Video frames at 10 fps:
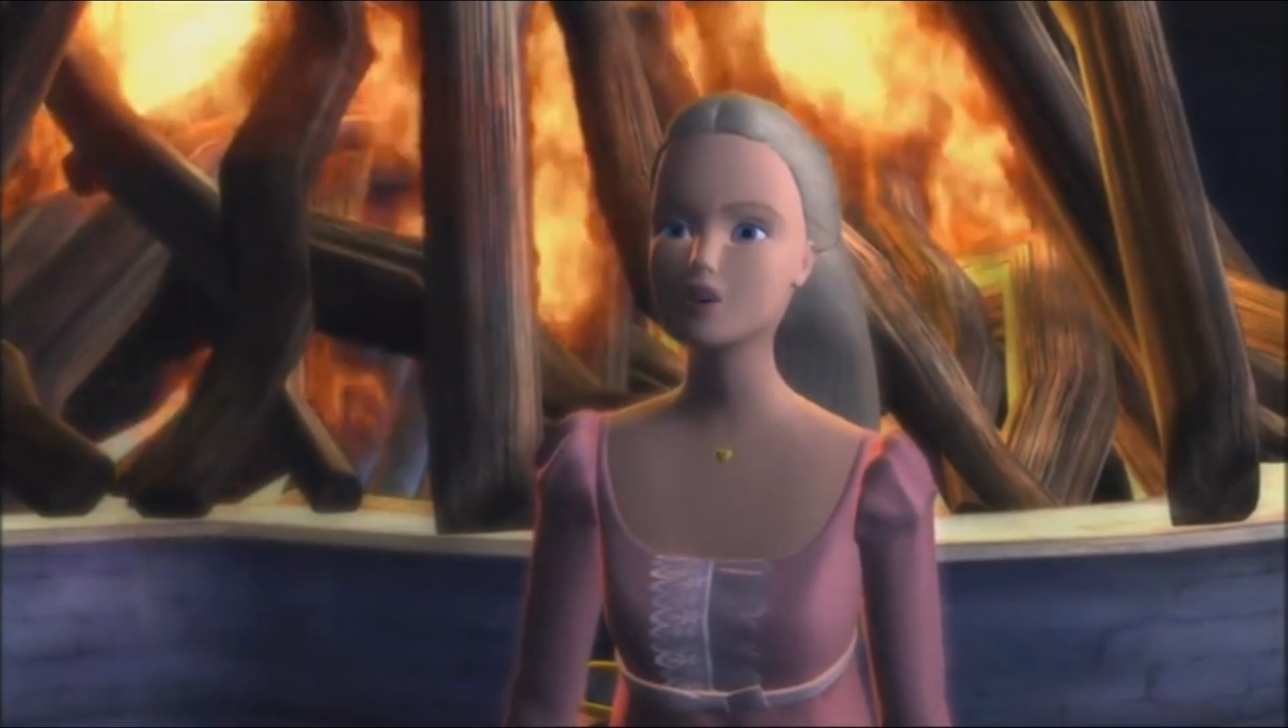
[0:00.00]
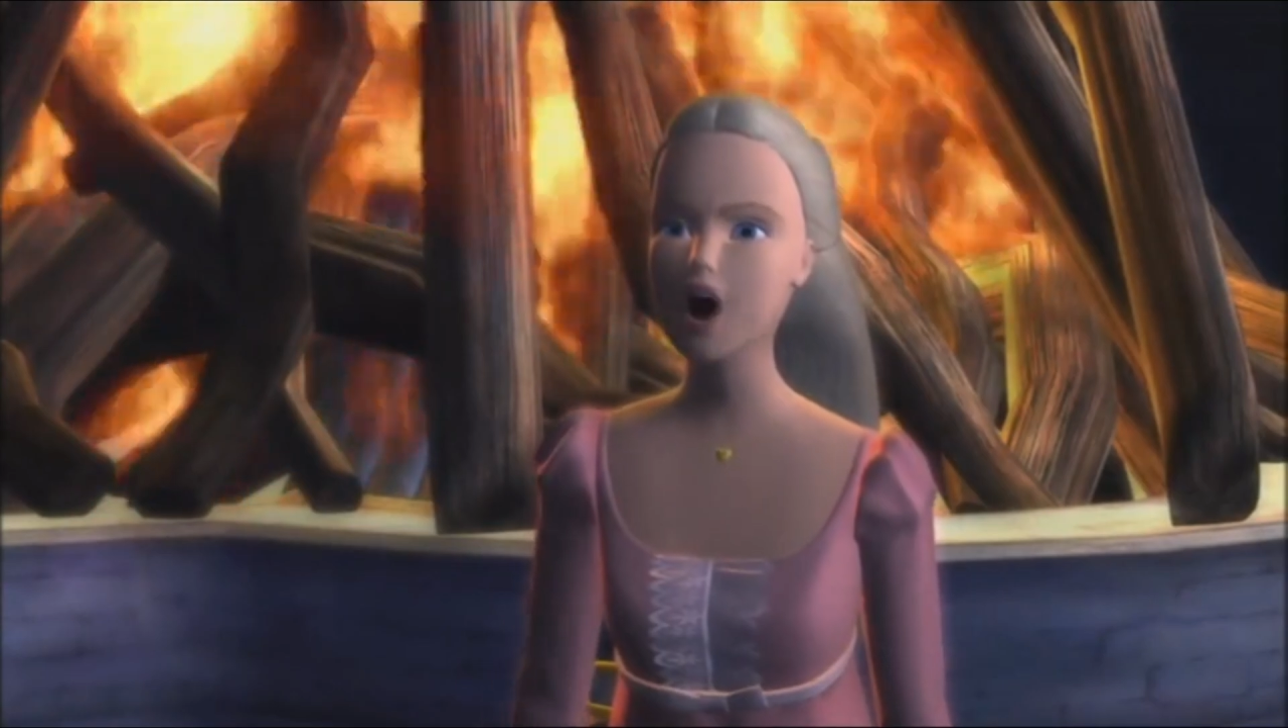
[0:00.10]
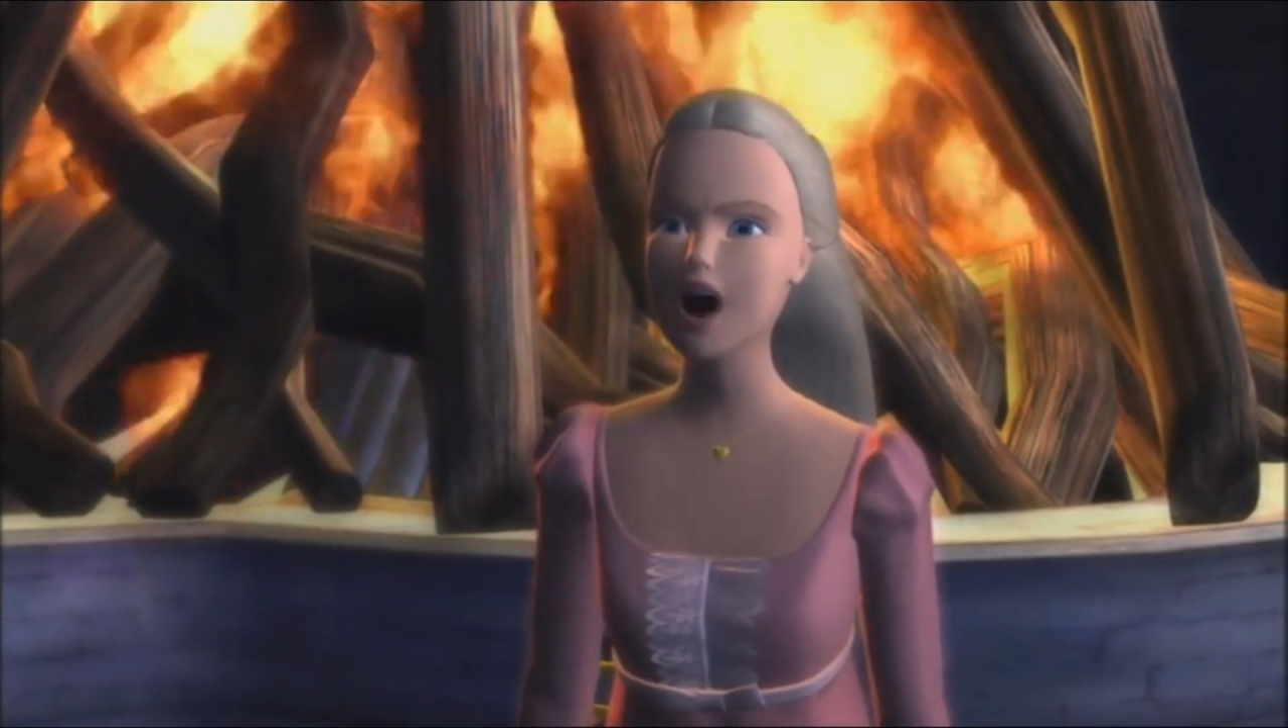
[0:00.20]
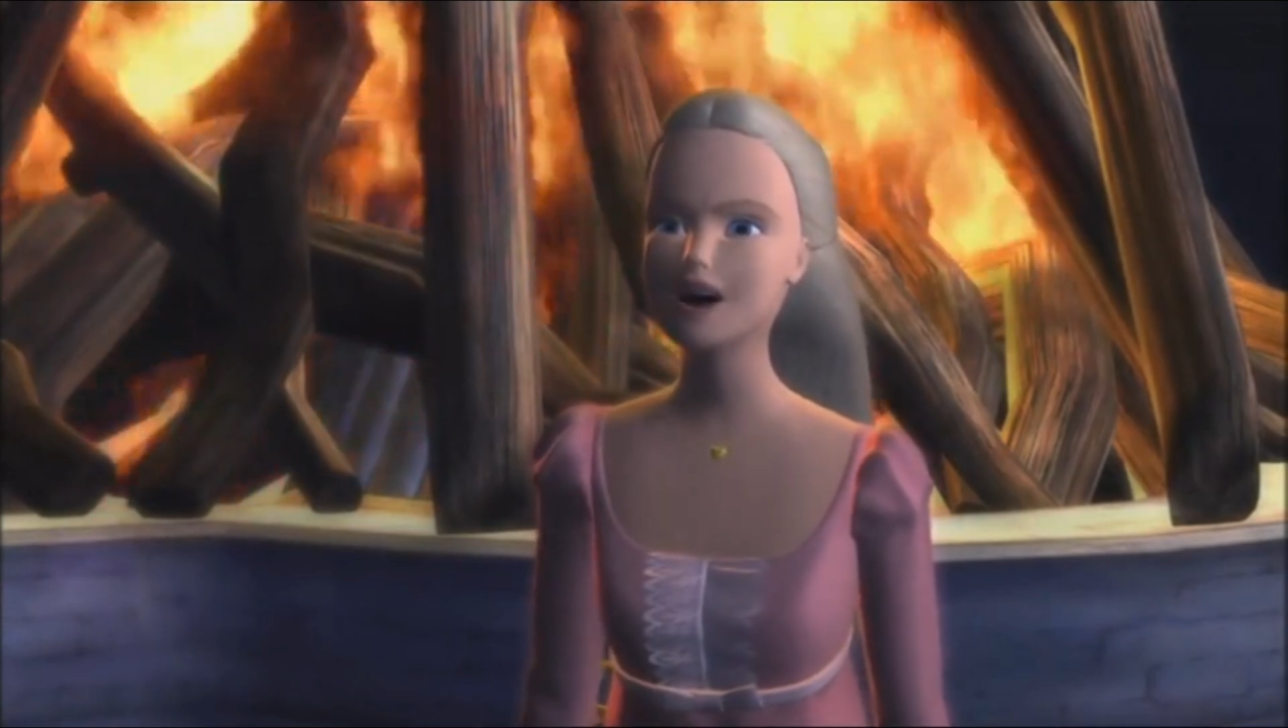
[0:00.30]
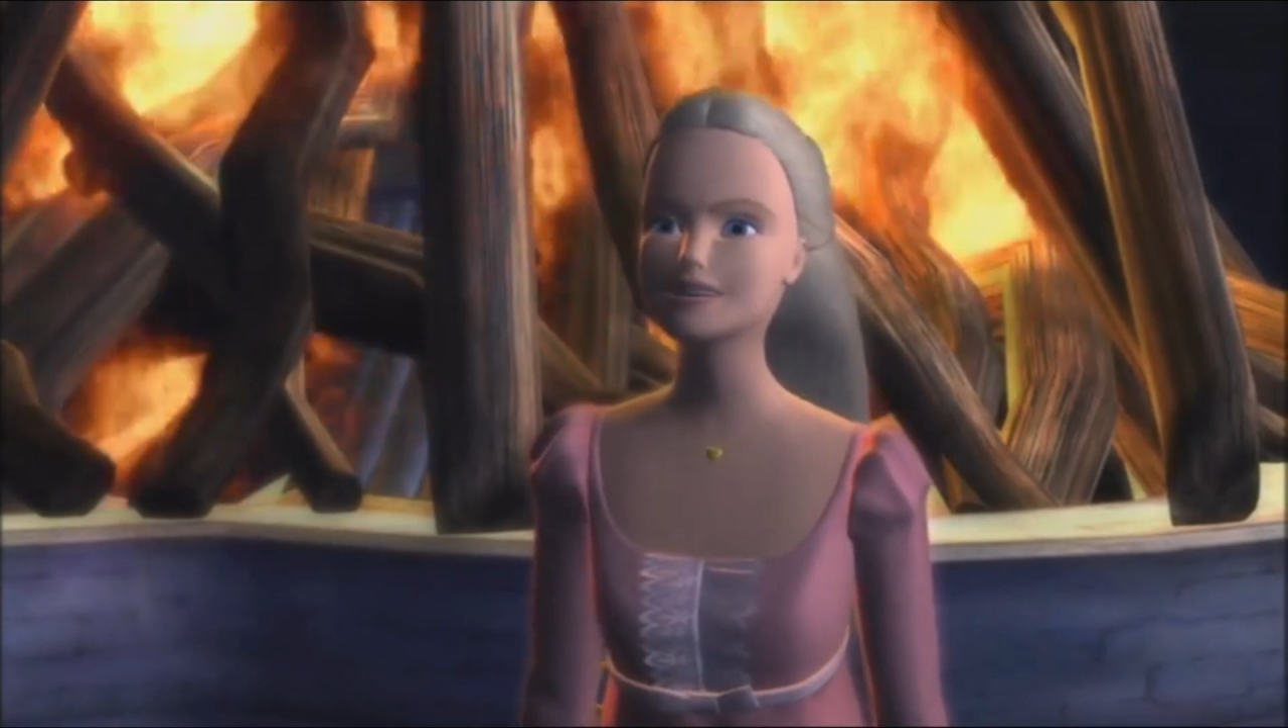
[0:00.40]

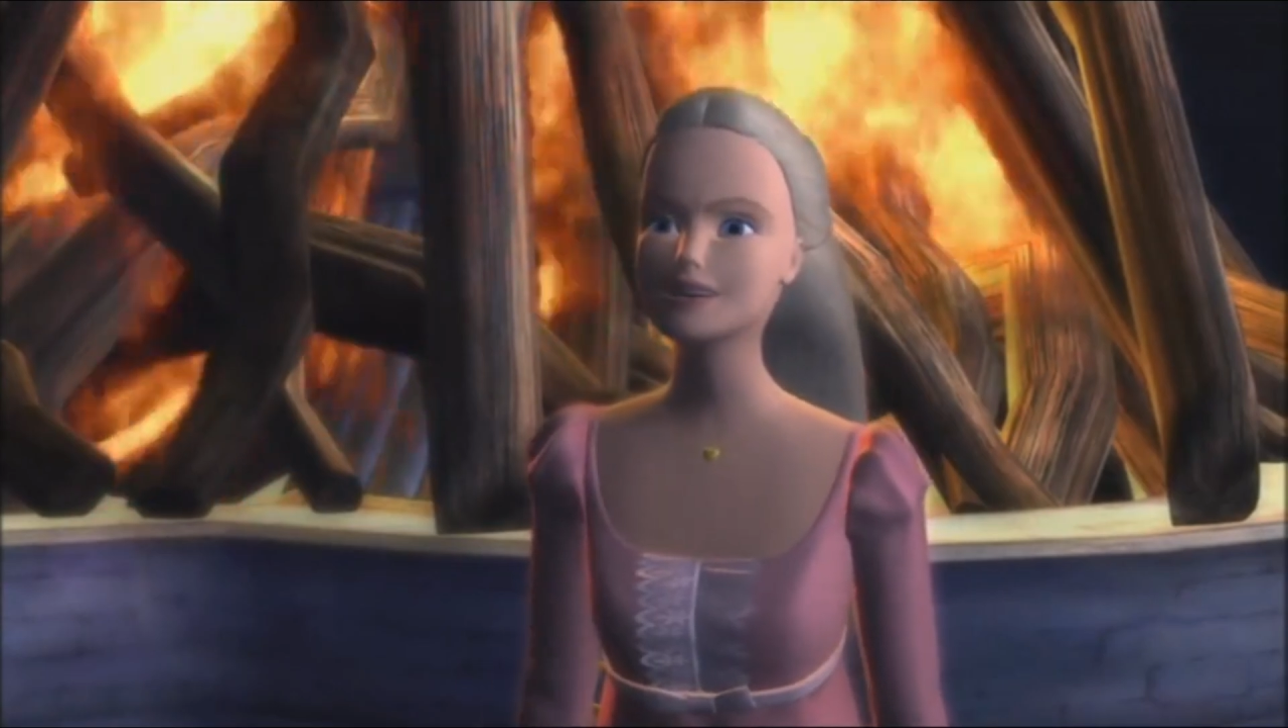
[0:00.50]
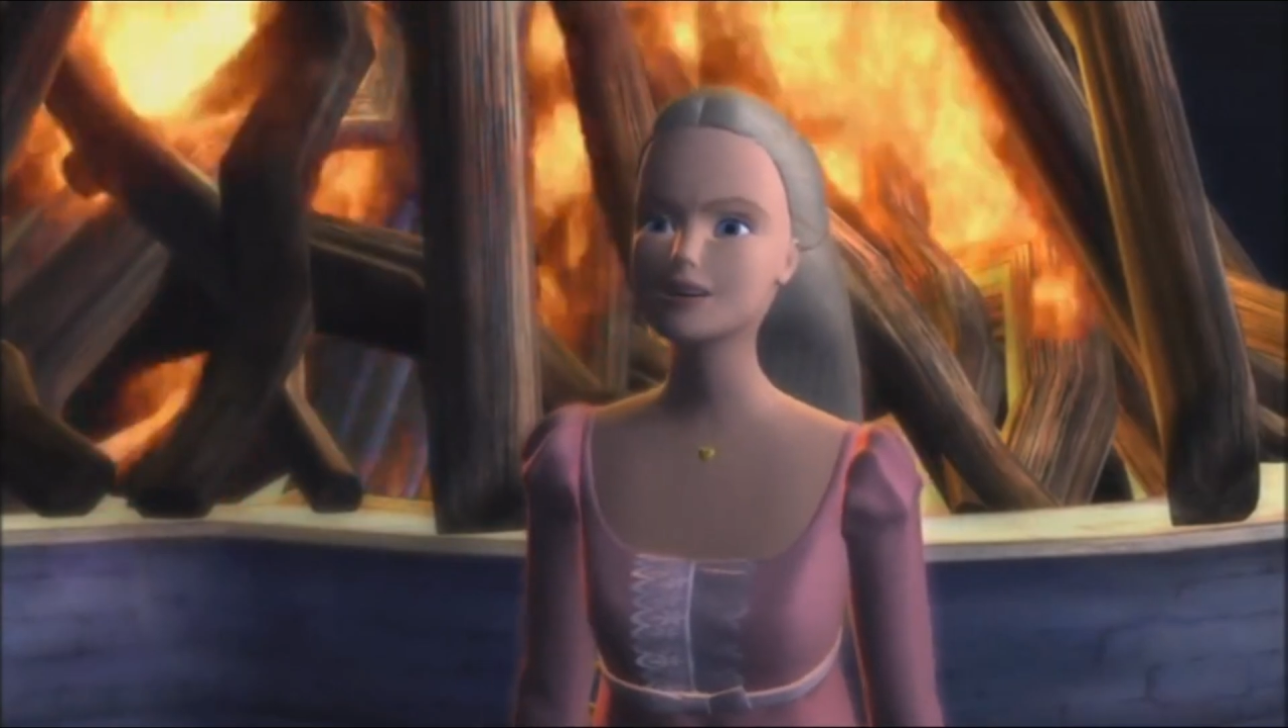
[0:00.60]
wand.